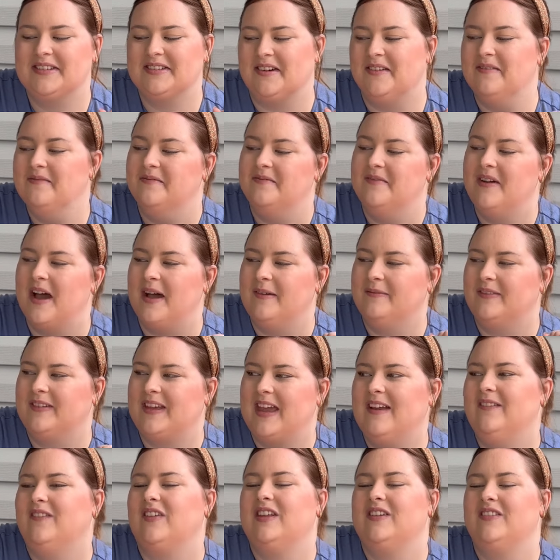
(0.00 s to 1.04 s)
So I'm I
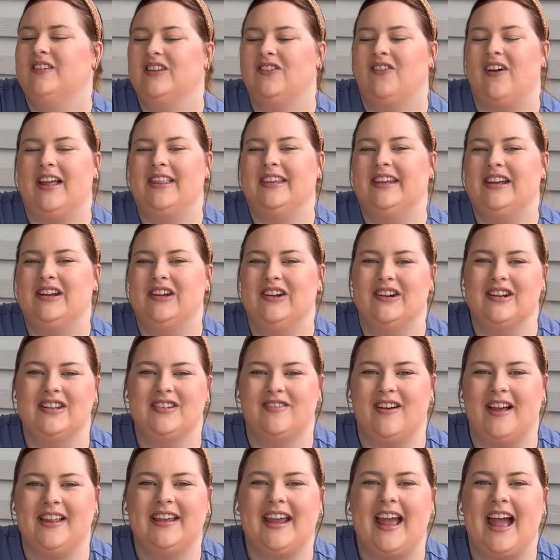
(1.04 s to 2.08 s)
can't believe it's finally here and it's
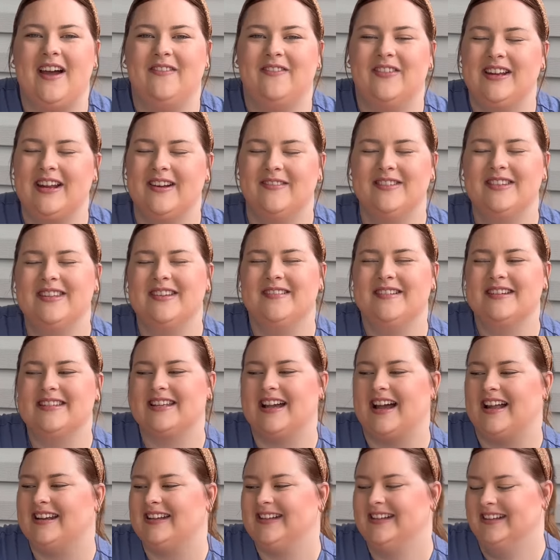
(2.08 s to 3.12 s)
finally happening. I'm so
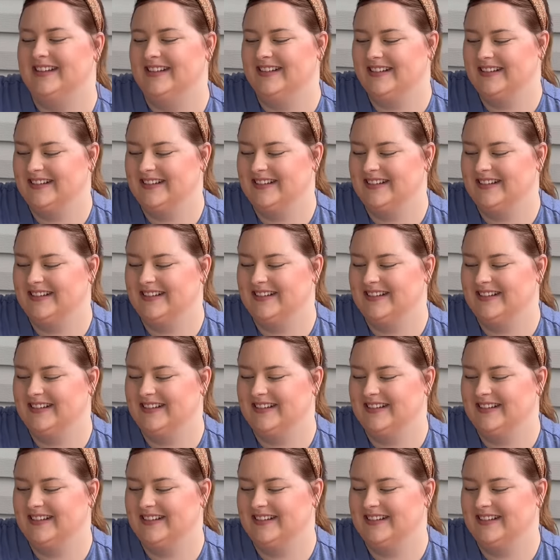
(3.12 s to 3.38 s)
excited.